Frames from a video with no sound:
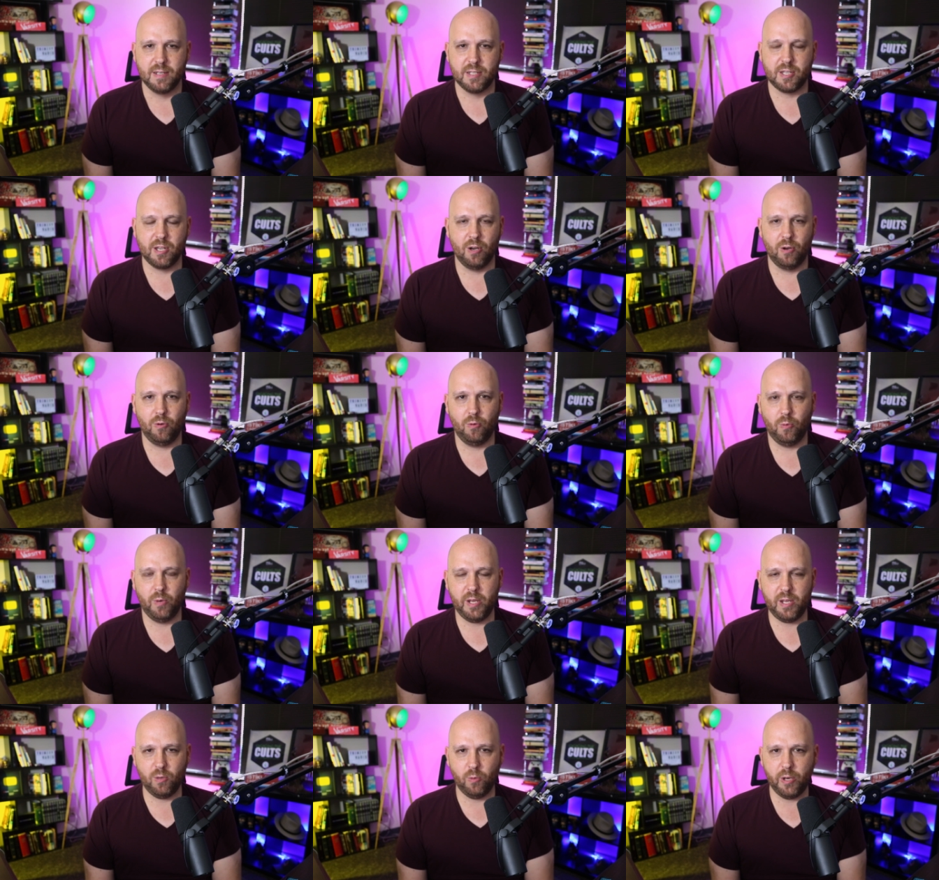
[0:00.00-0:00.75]
So
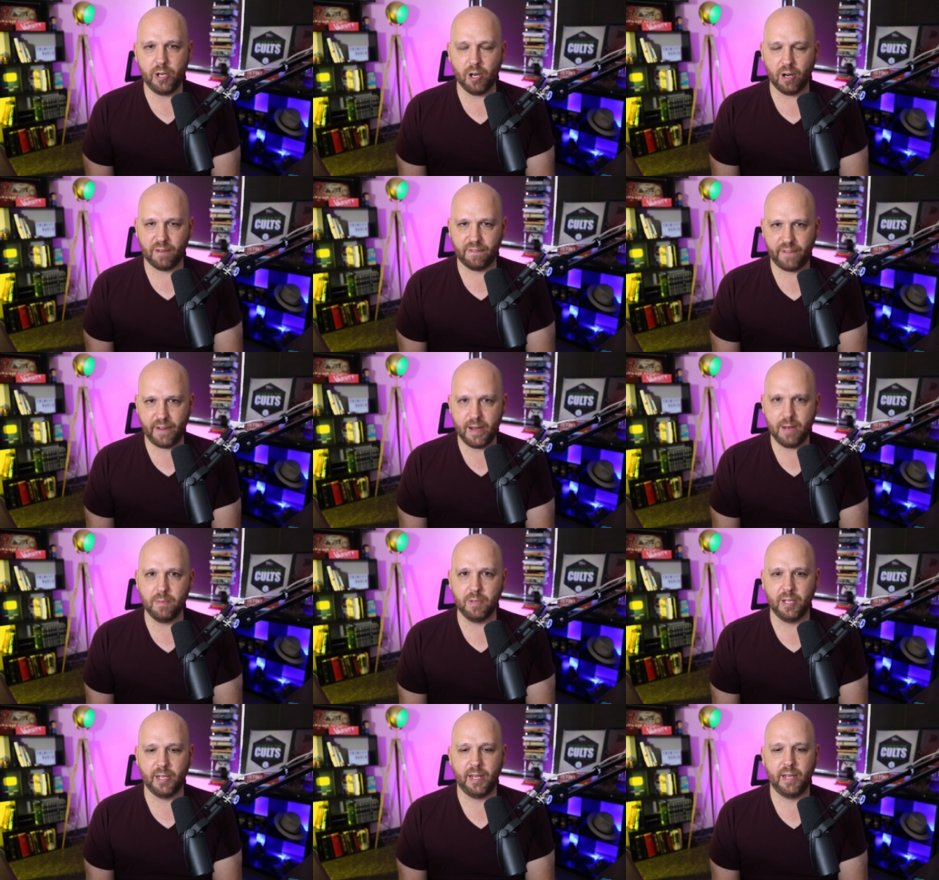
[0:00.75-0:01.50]
we are
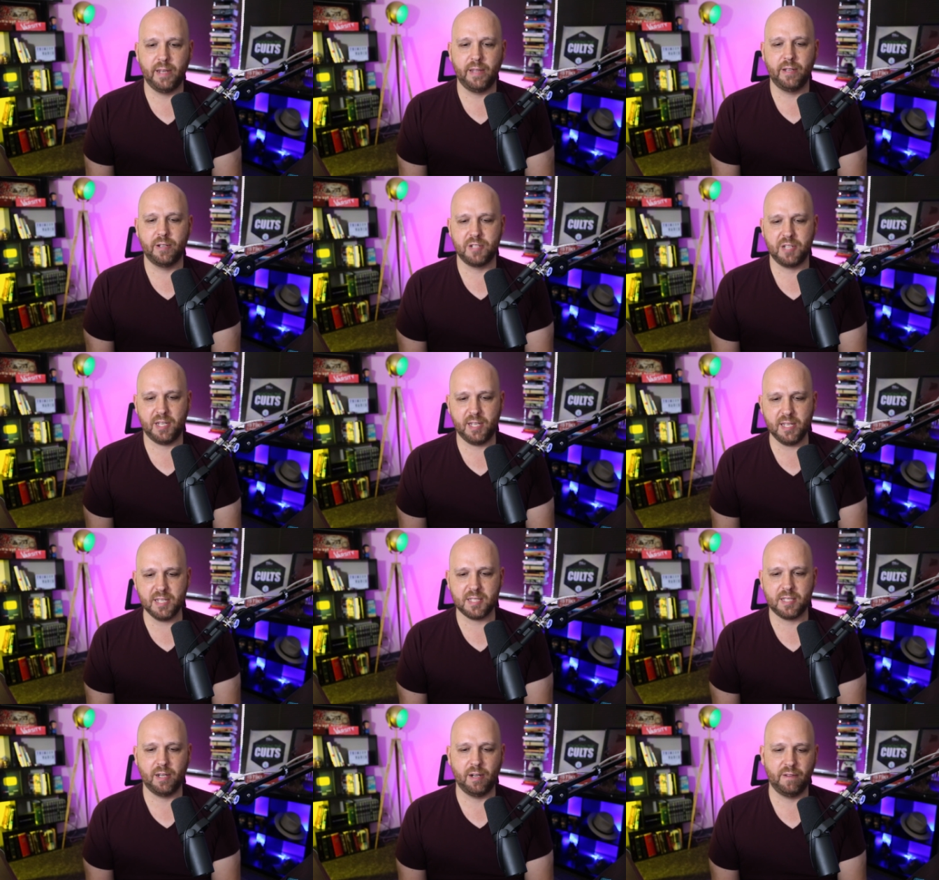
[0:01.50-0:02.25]
family, and there's a
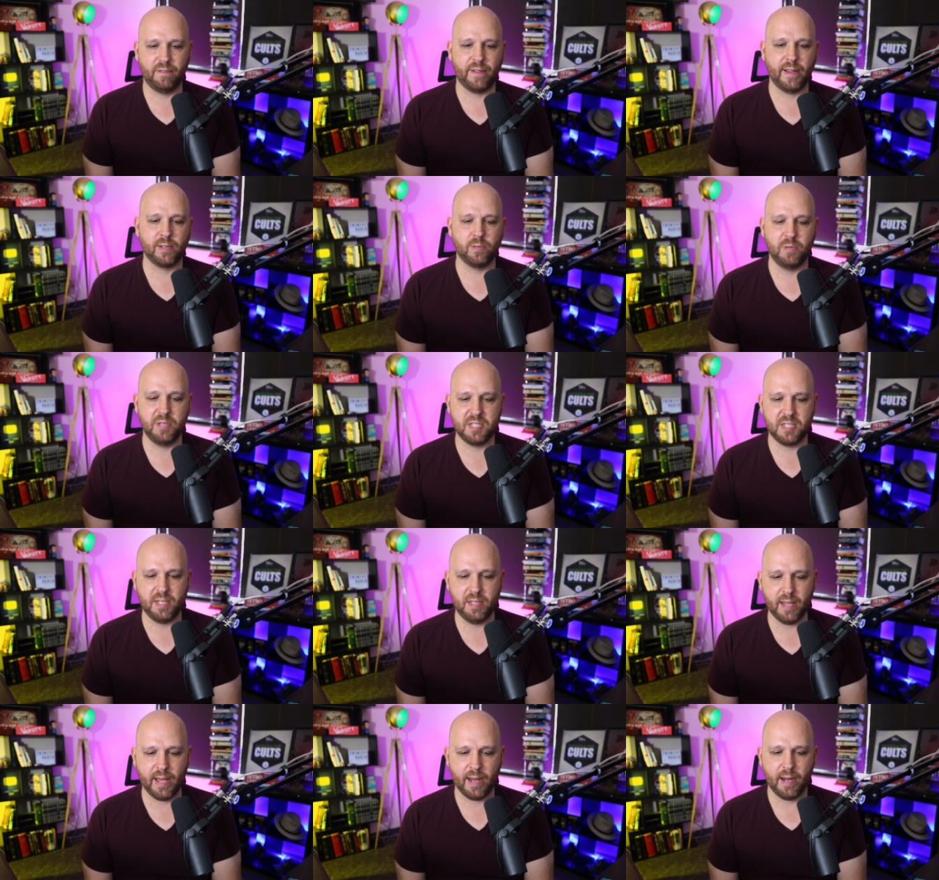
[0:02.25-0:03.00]
kiss there. In fact, we
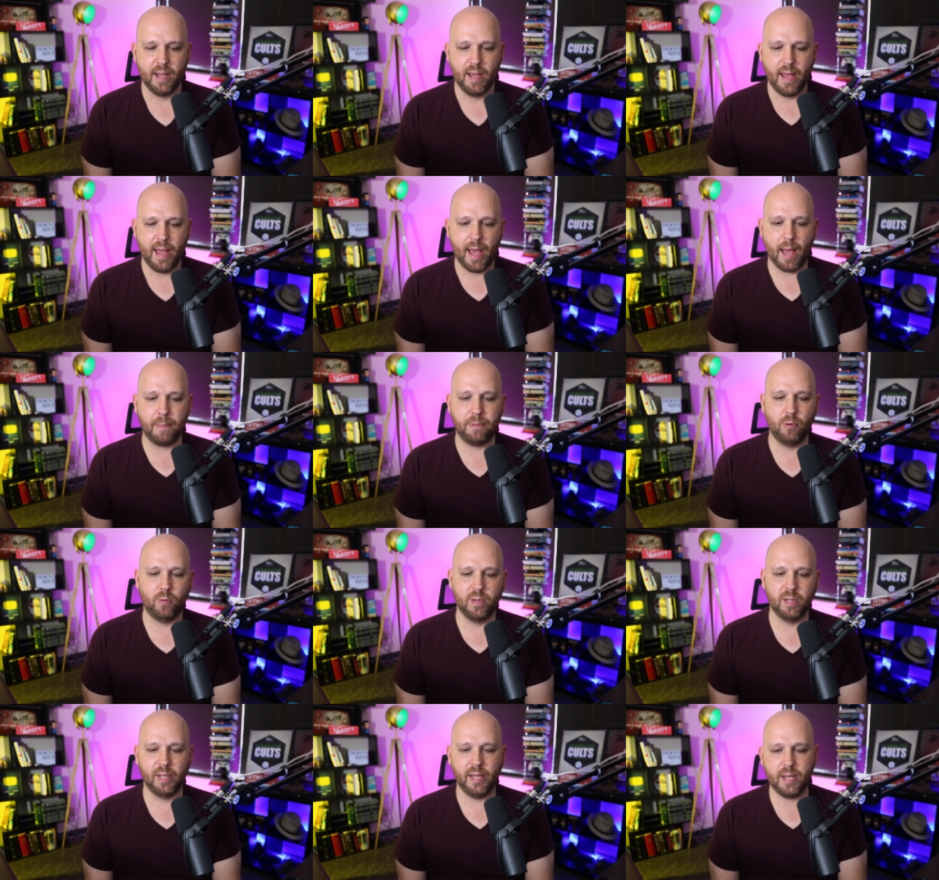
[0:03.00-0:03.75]
see that
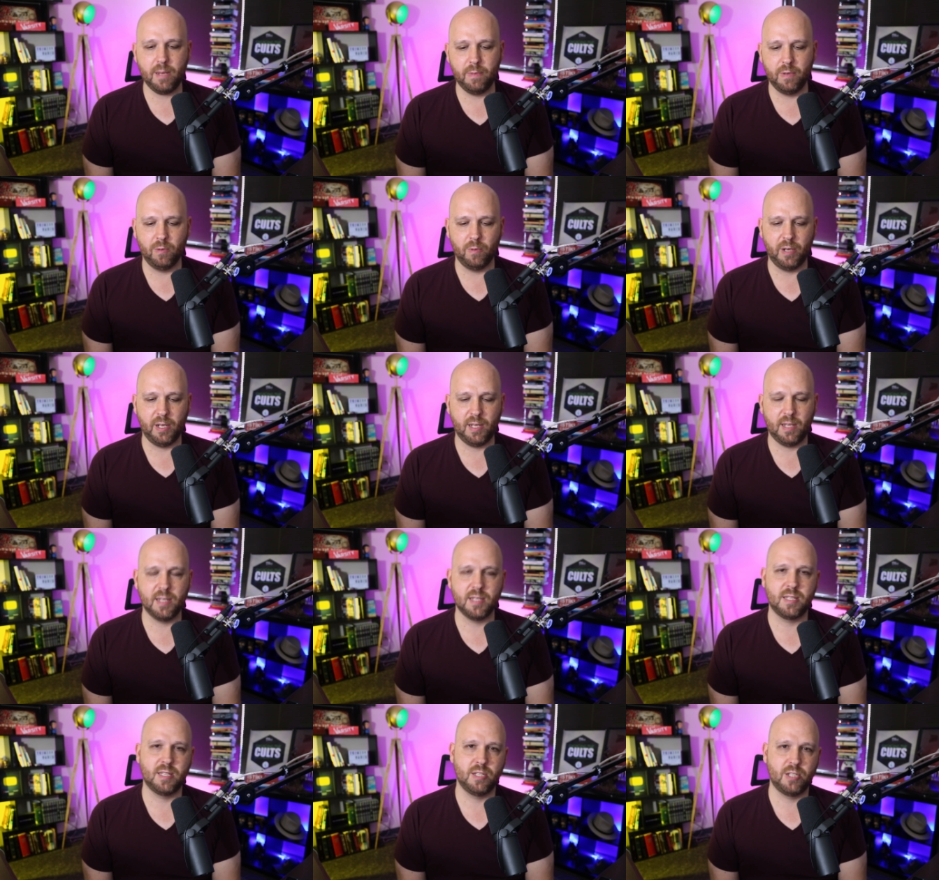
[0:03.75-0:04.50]
happen with Laban when he
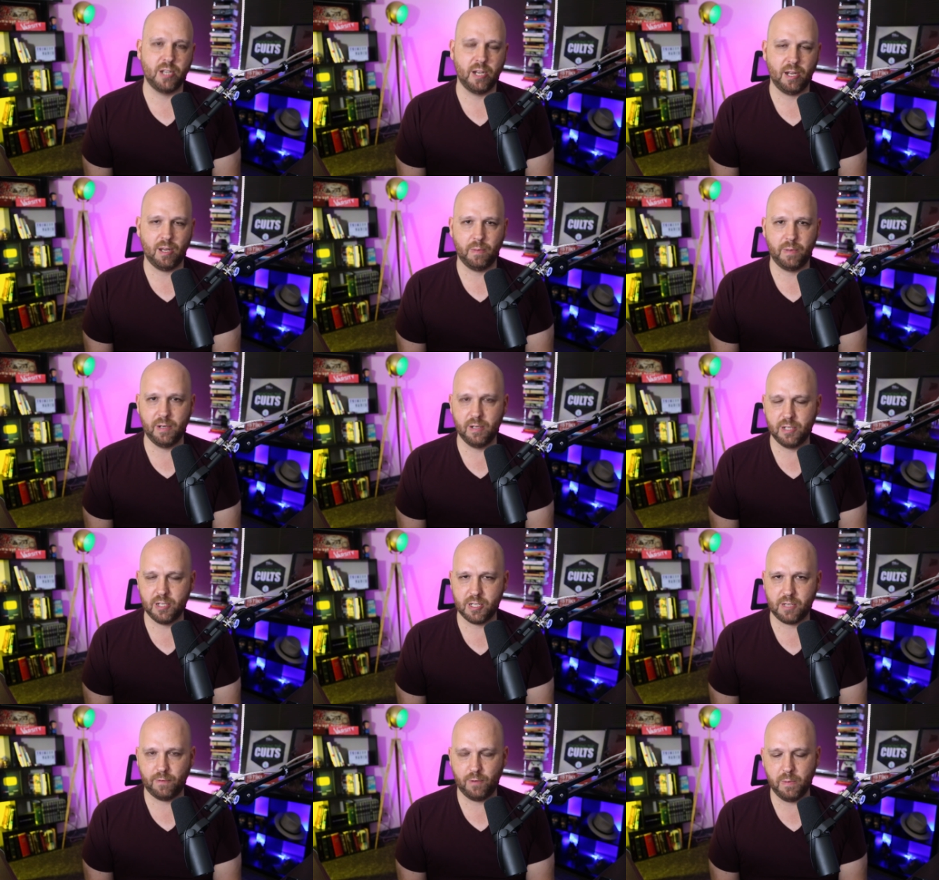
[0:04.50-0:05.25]
kisses Jacob here
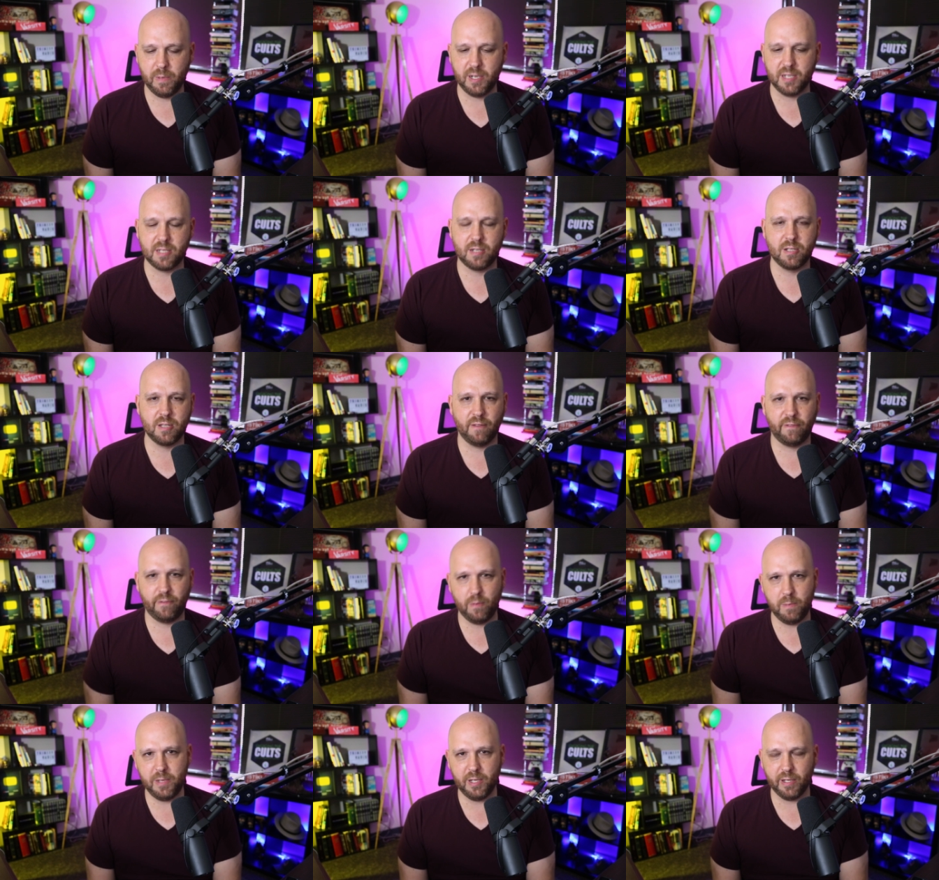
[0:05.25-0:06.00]
in just a few minutes. There's a
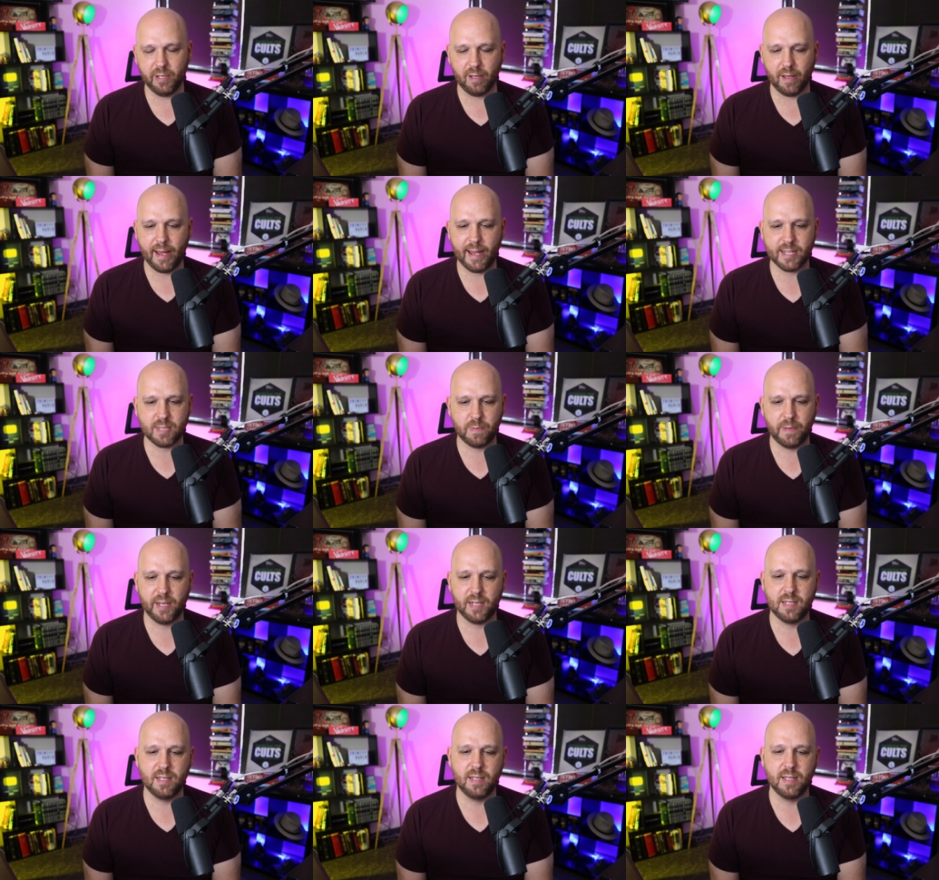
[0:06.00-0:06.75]
familial
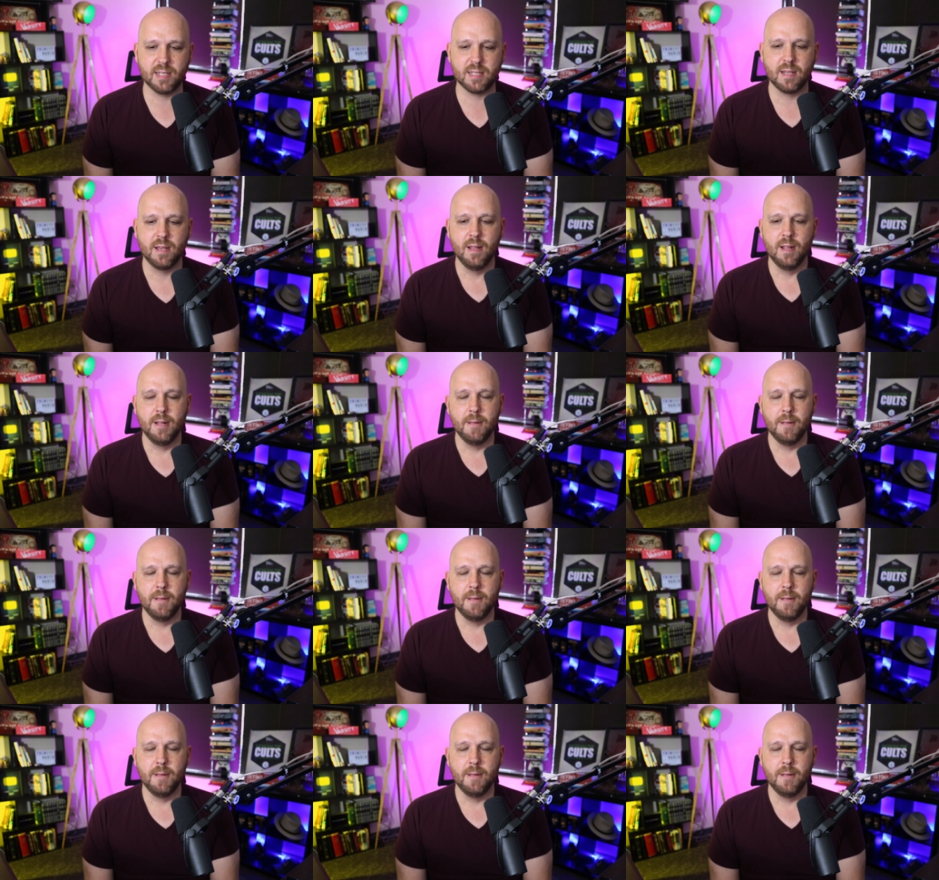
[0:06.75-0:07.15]
aspect to this.